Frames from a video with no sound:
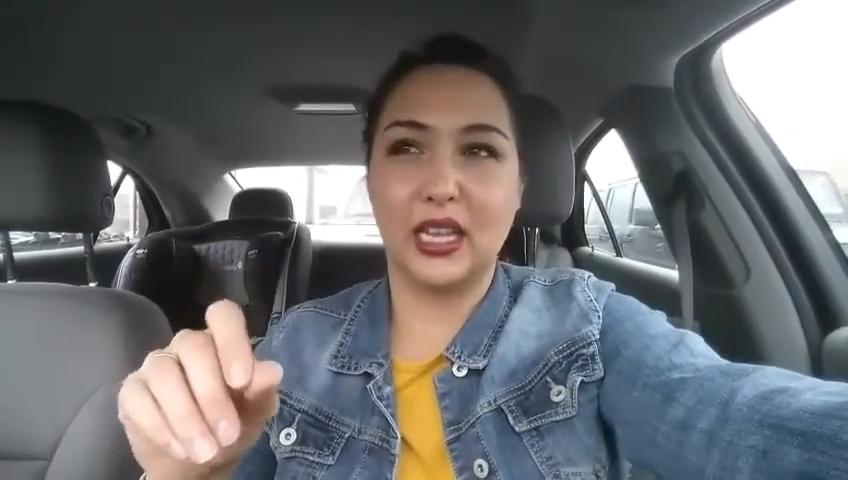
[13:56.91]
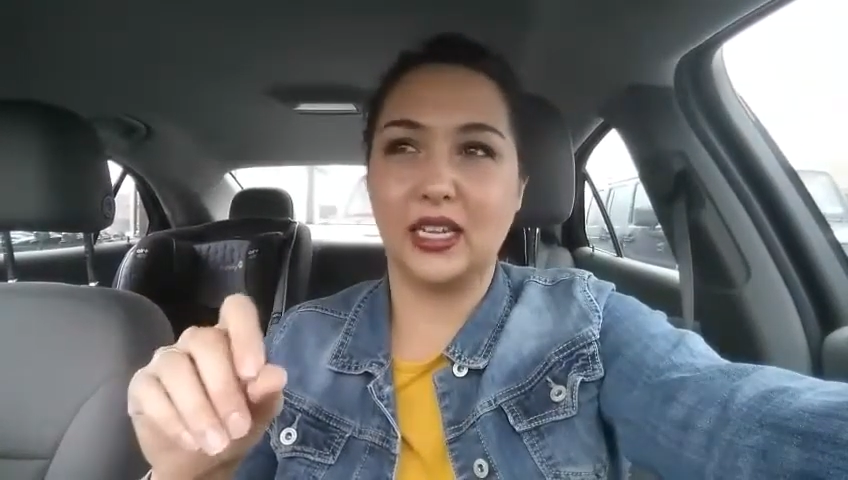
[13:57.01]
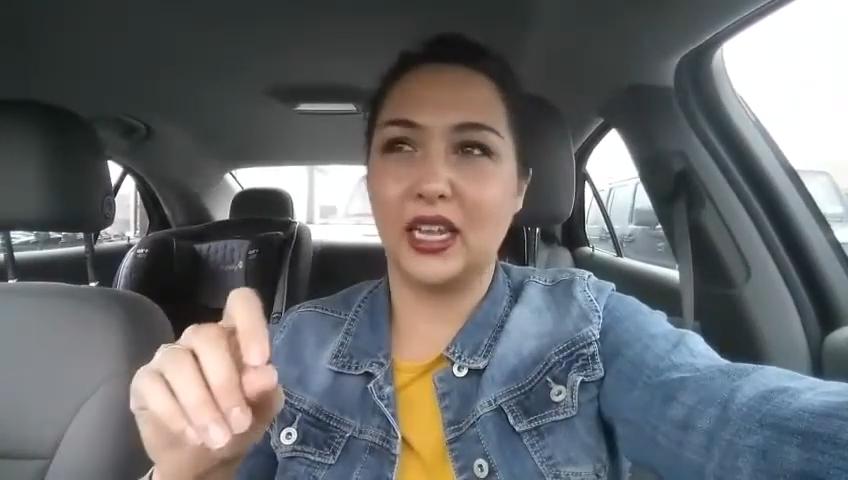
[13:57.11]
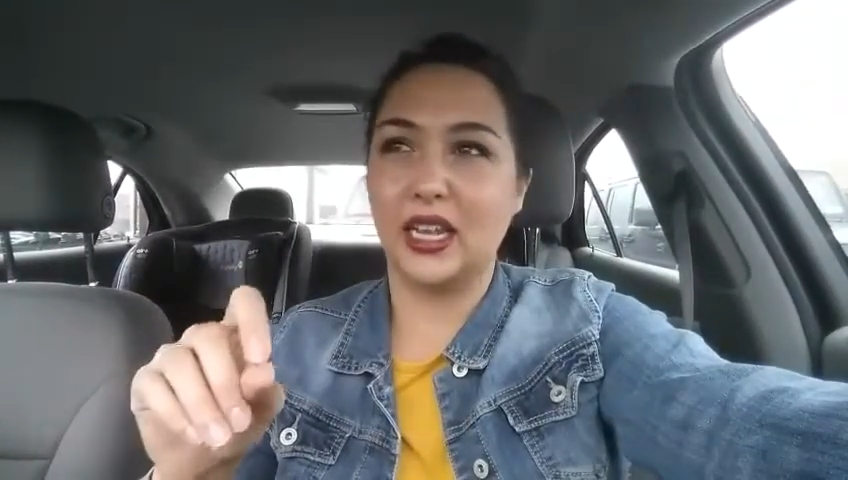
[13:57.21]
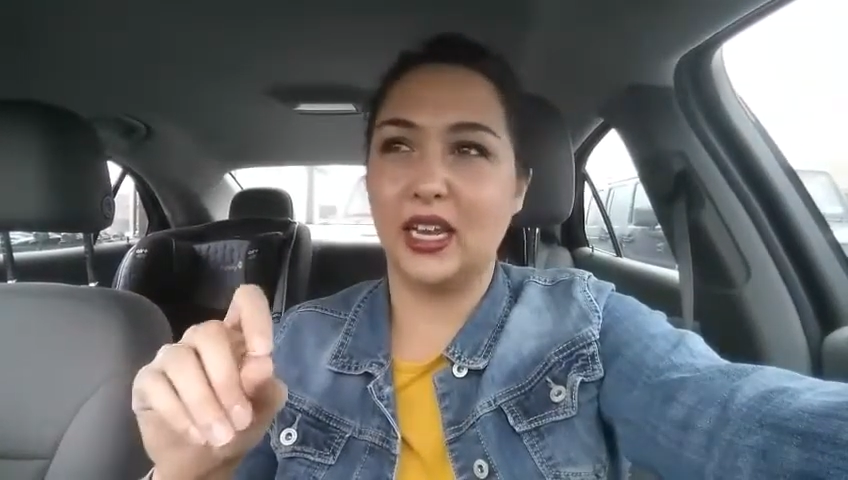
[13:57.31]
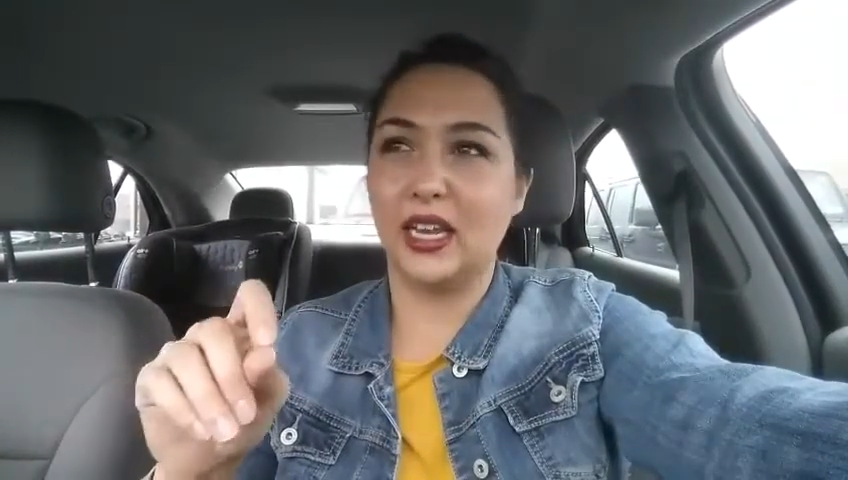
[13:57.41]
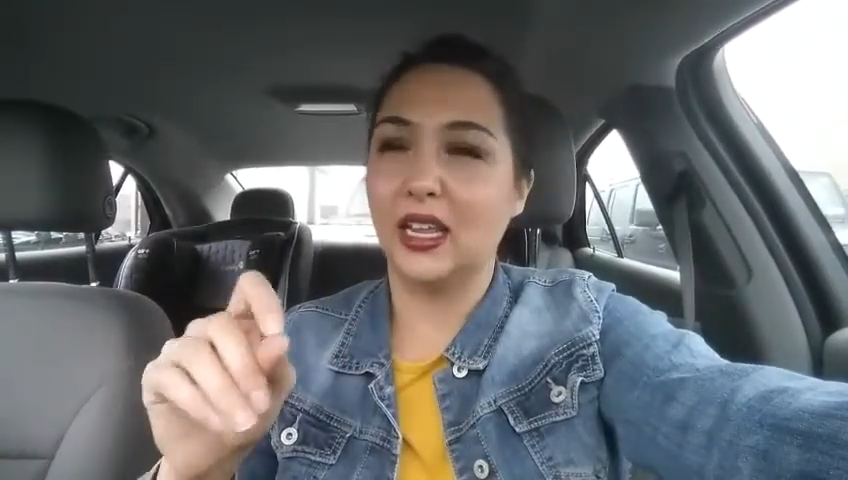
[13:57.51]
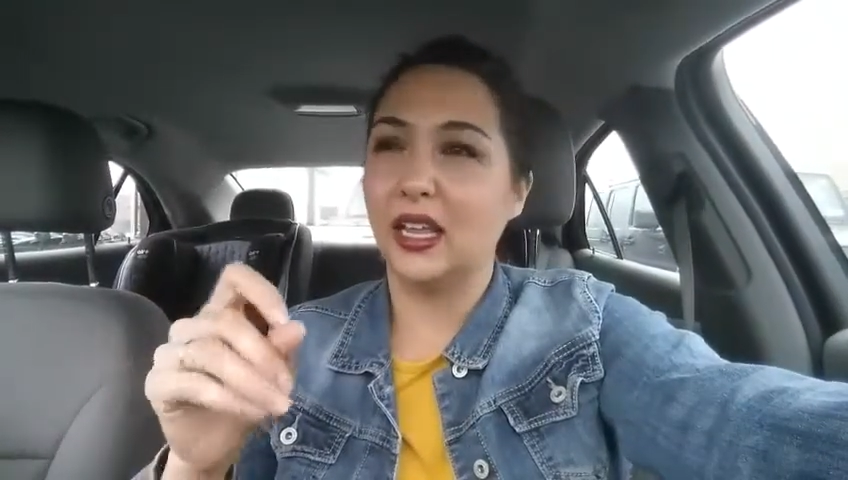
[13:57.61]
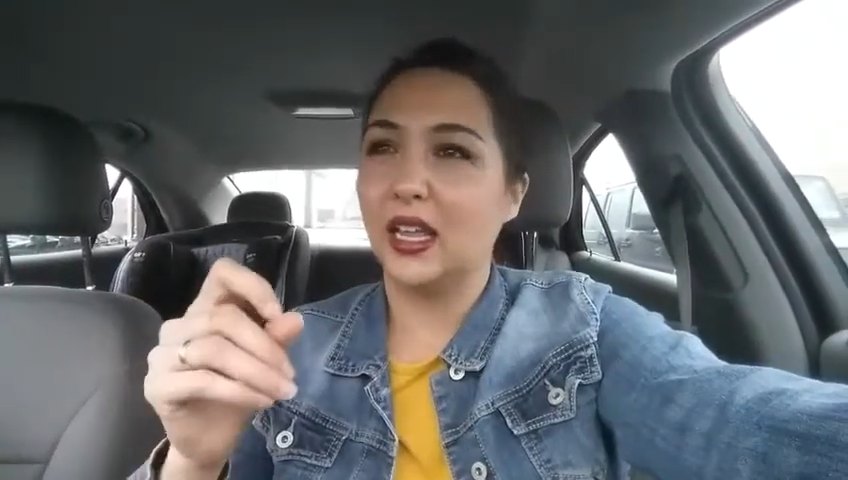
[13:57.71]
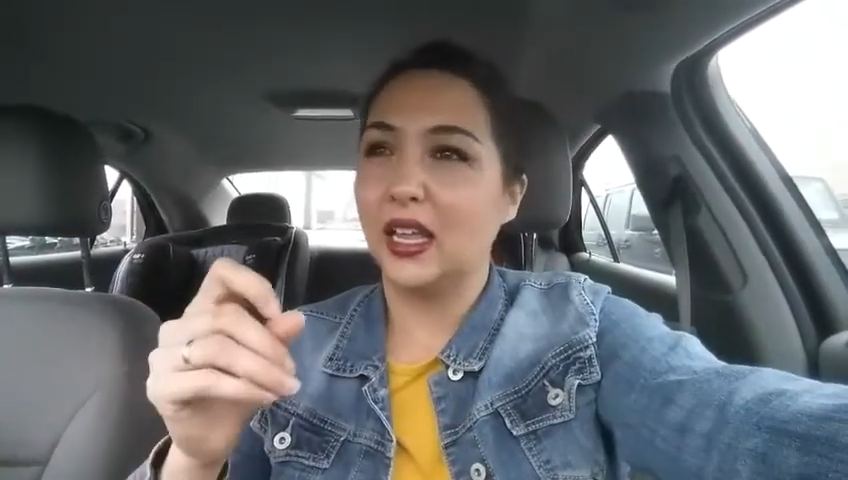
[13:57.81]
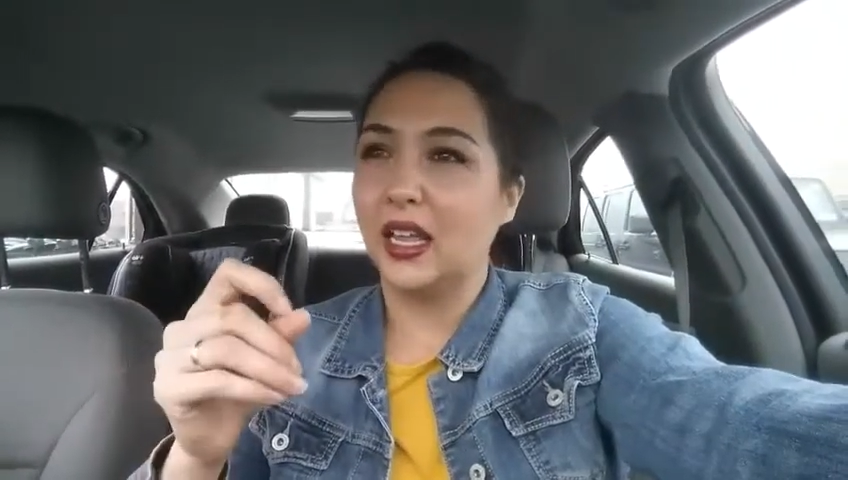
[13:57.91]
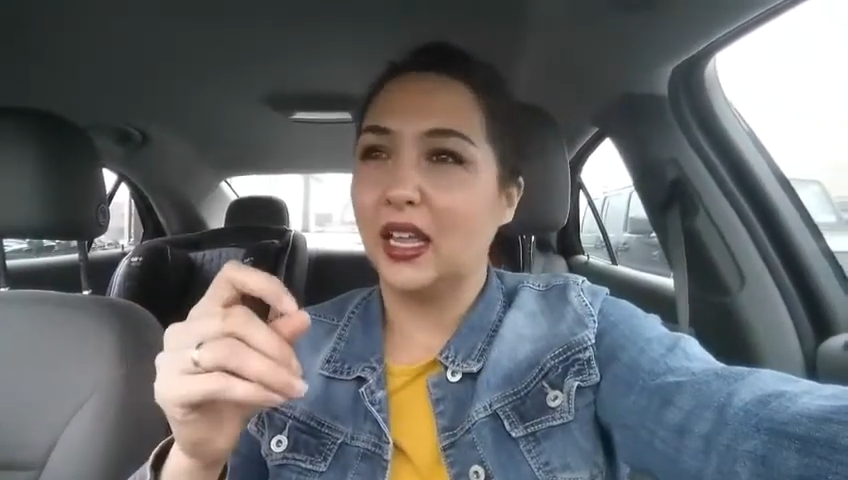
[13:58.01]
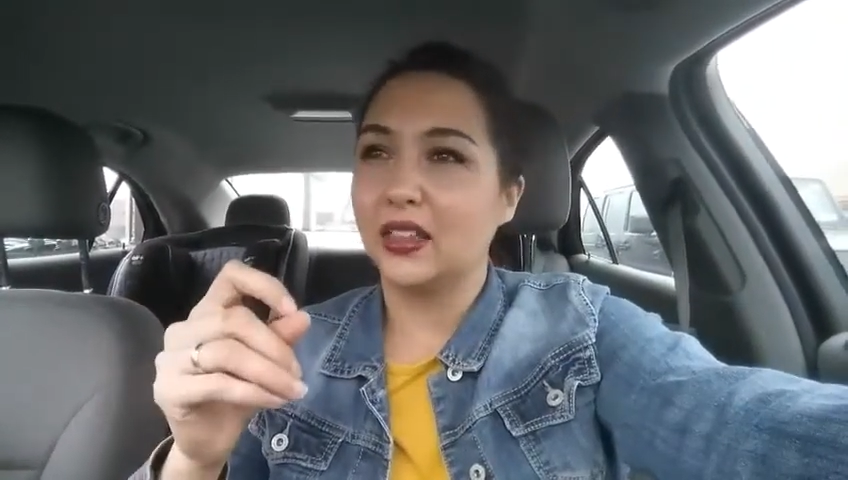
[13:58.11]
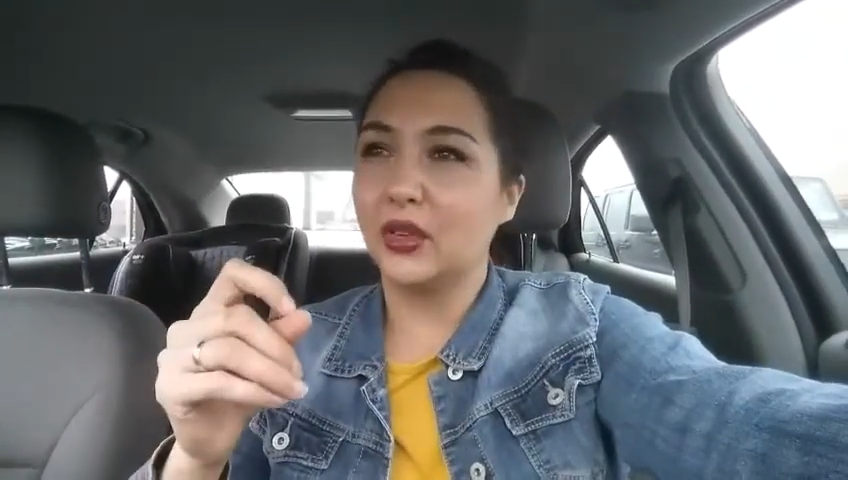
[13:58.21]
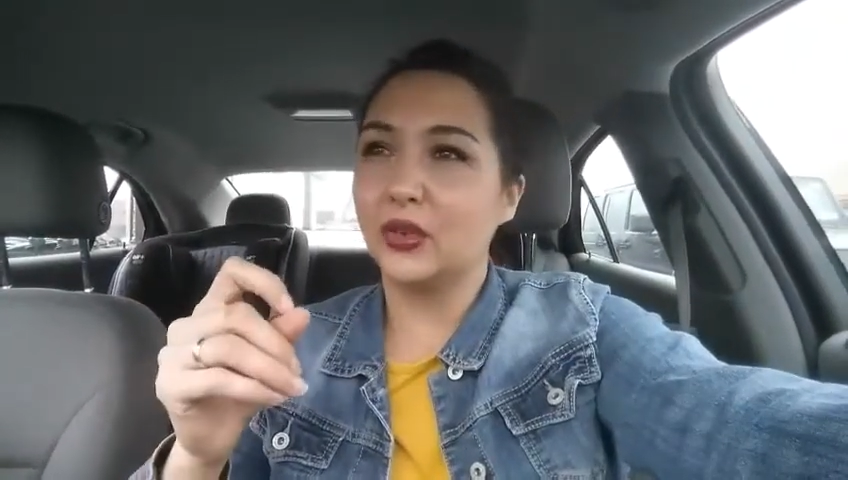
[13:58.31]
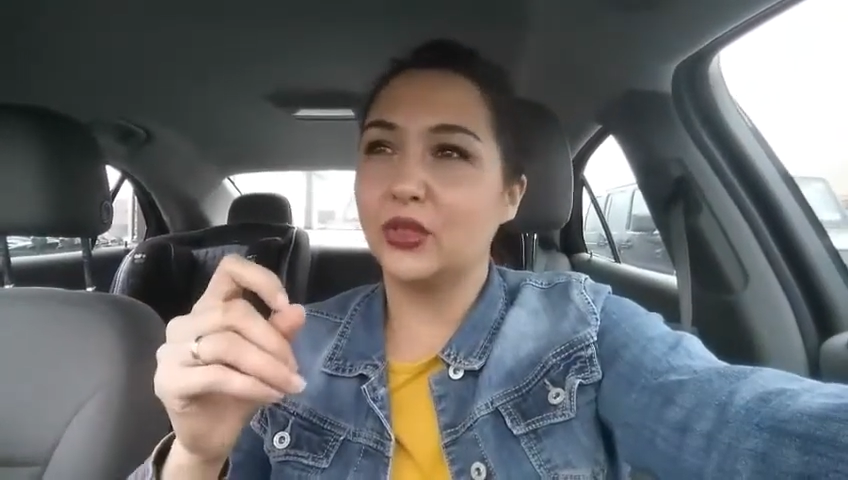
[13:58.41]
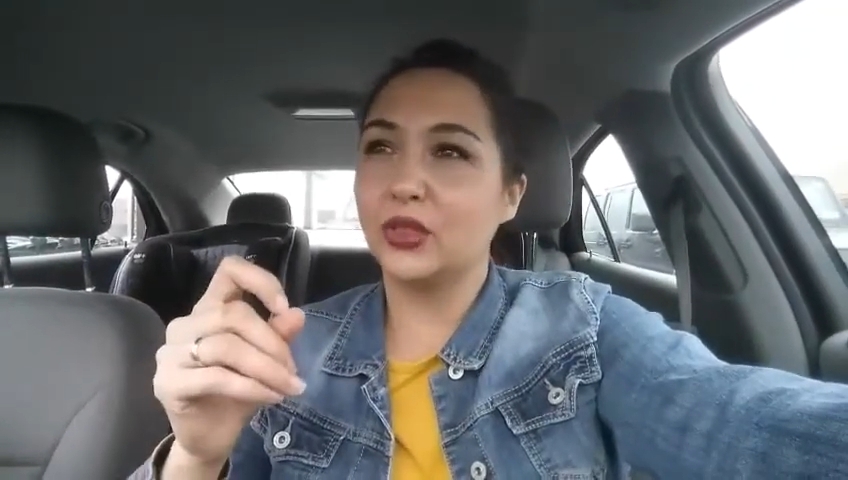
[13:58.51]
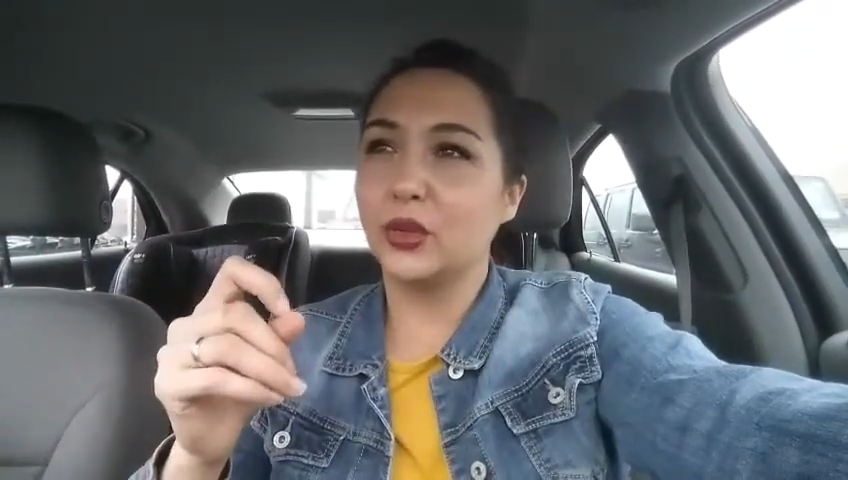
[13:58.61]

And then there's